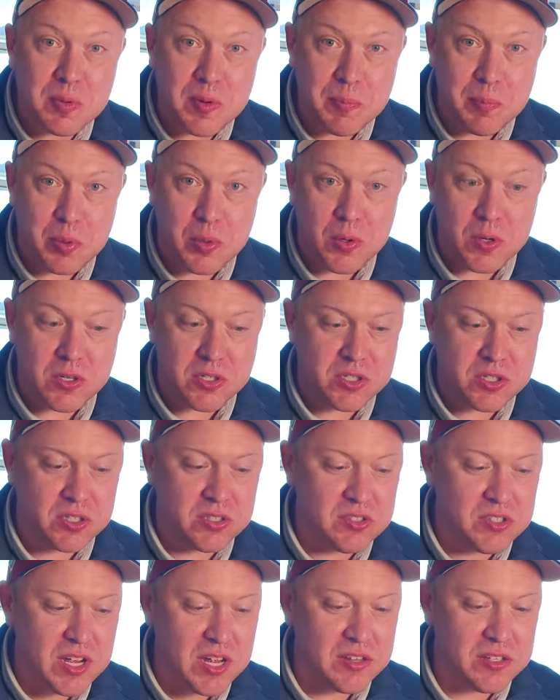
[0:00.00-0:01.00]

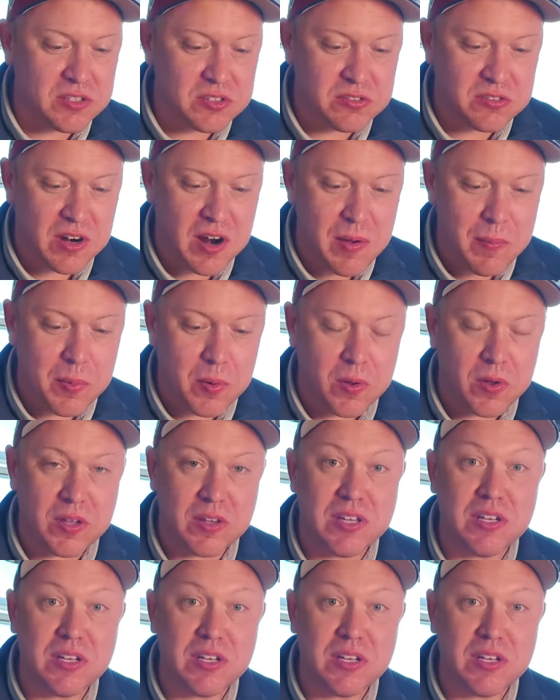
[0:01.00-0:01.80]
proportions on the stromboli.